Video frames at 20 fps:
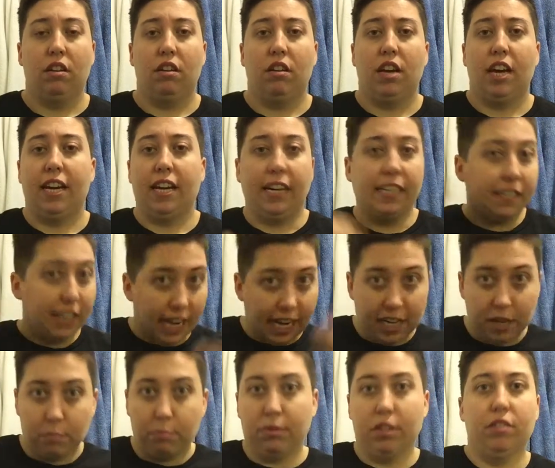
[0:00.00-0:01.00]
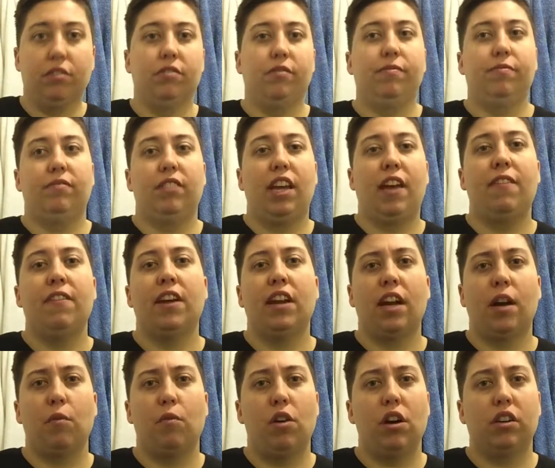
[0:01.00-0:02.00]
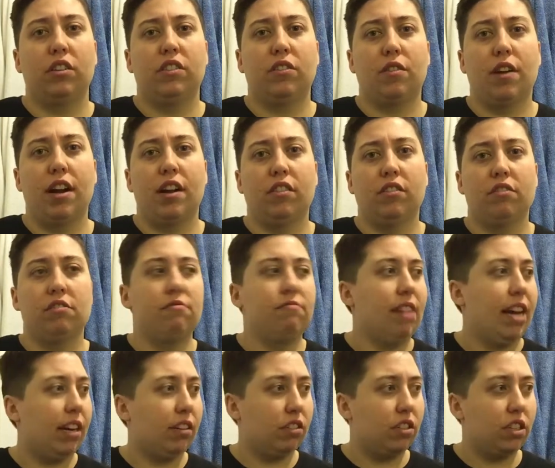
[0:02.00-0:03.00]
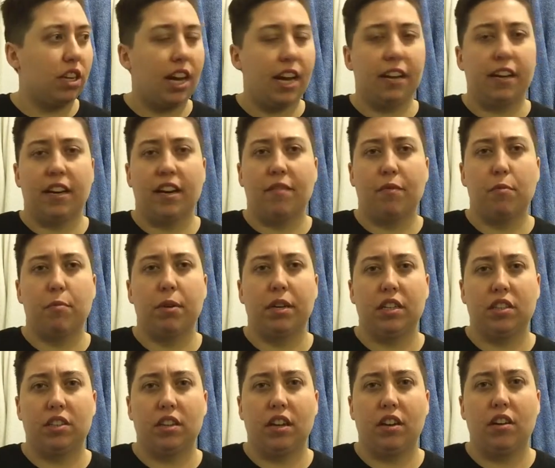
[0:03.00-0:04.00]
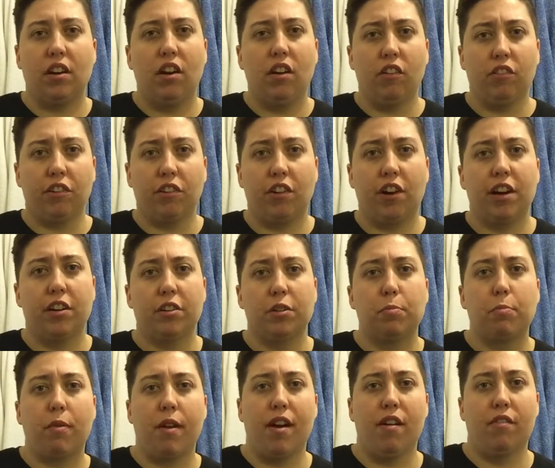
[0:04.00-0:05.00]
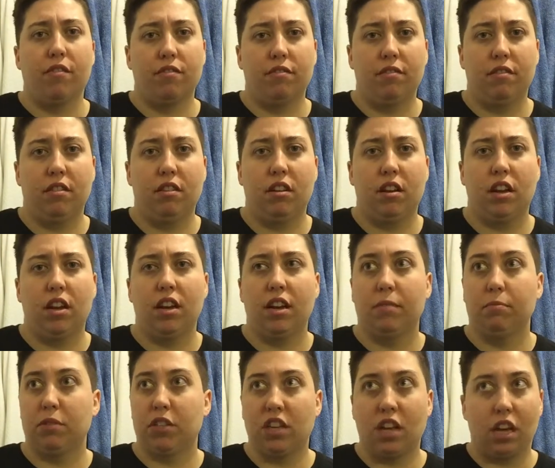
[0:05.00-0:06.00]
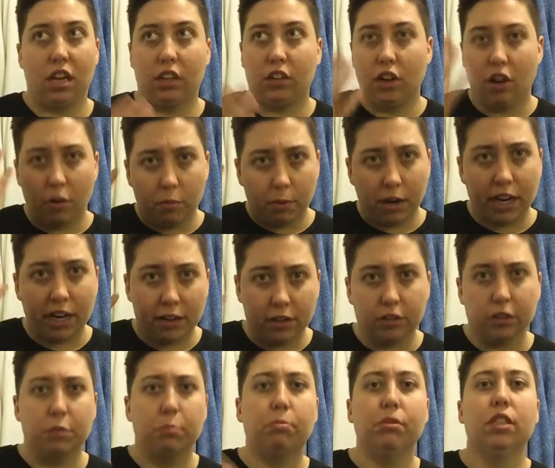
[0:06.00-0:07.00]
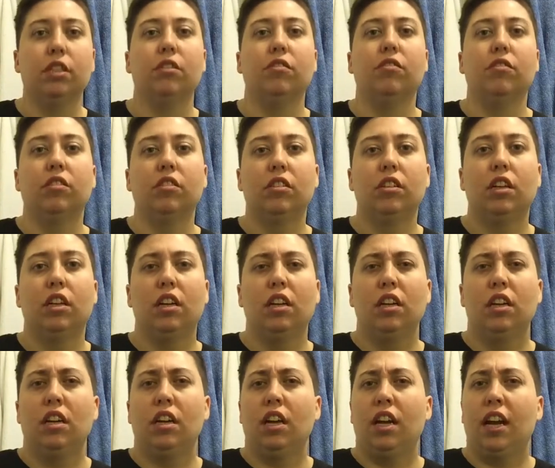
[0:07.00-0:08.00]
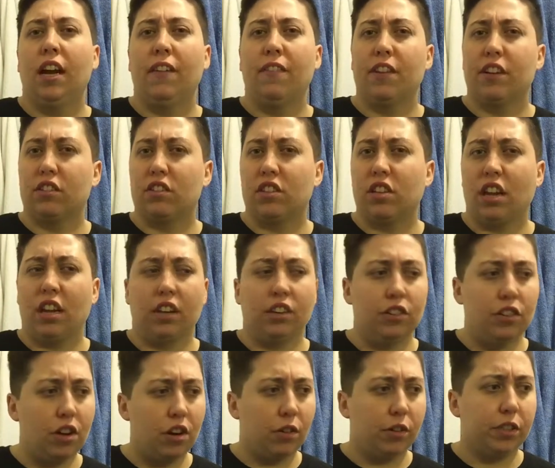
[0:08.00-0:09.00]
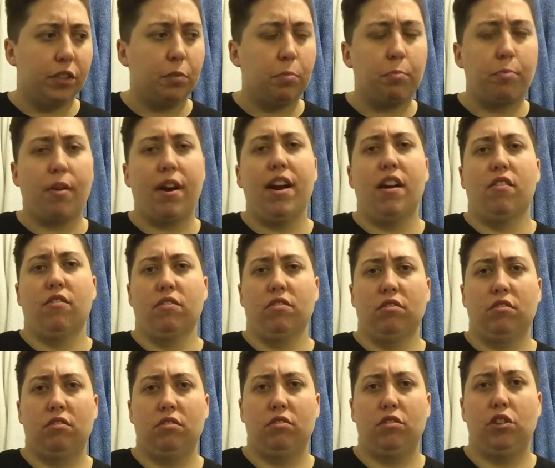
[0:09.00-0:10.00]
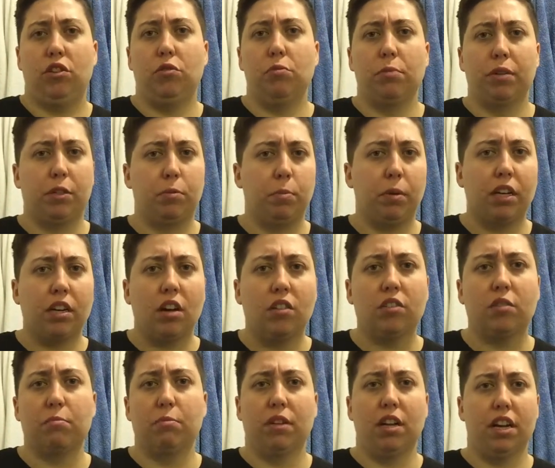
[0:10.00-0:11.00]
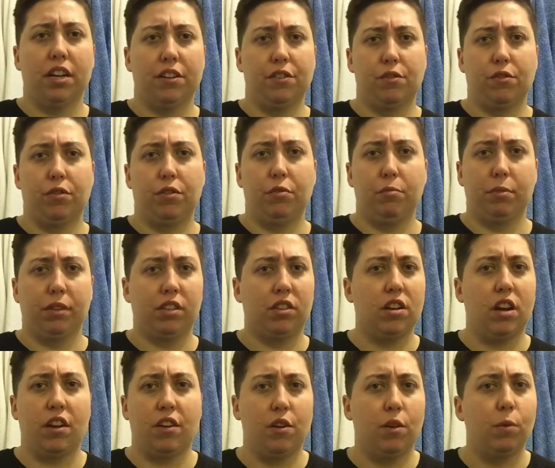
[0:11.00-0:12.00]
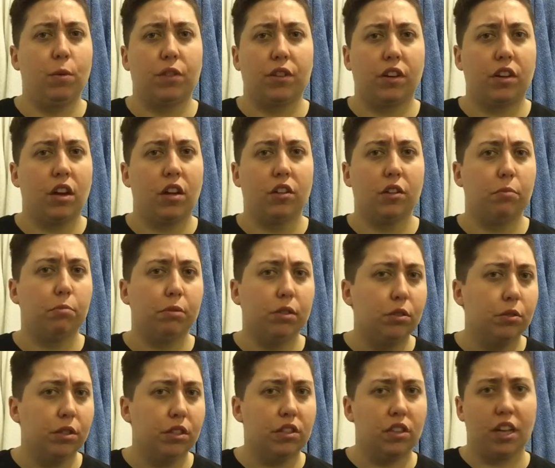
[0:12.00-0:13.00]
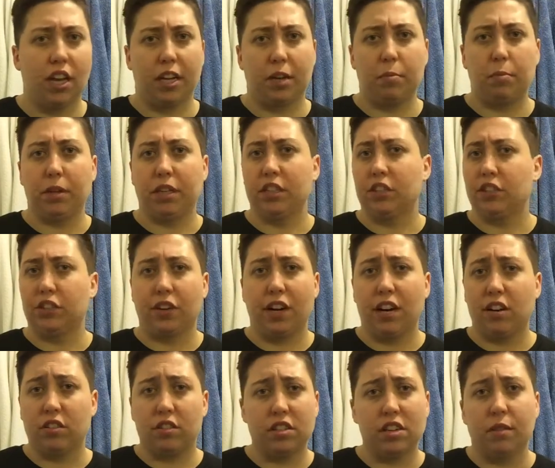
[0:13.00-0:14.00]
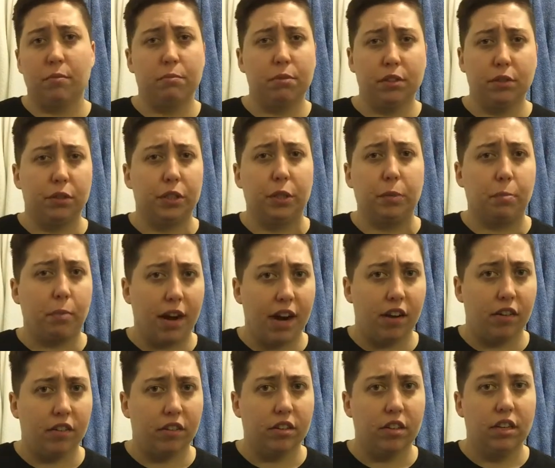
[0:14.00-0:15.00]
And I dyed it blue. And then I walked around outside and everybody said, oh, your hair's brown. And I'm saying, no, my hair is blue. And they're saying, no, it's brown. You must be colorblind, or you must not know what the color blue is like, because your hair is not blue, it's brown.